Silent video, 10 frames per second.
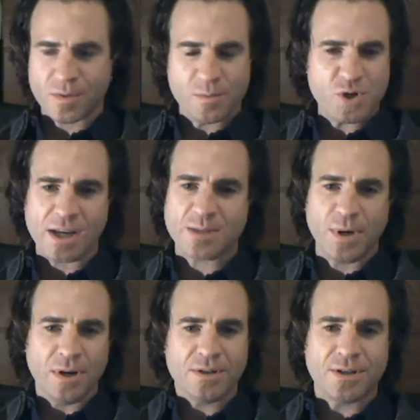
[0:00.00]
from
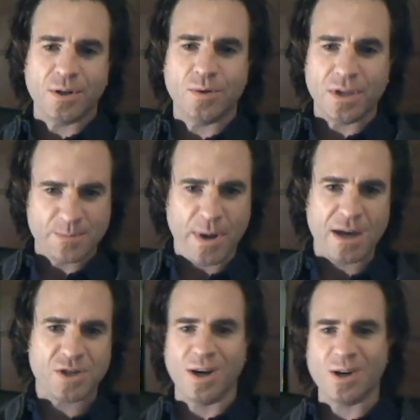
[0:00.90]
Shakespeare to this
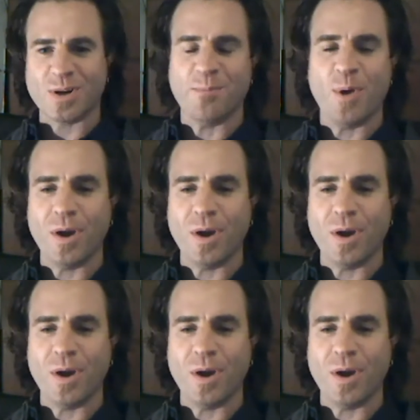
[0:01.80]
past year I directed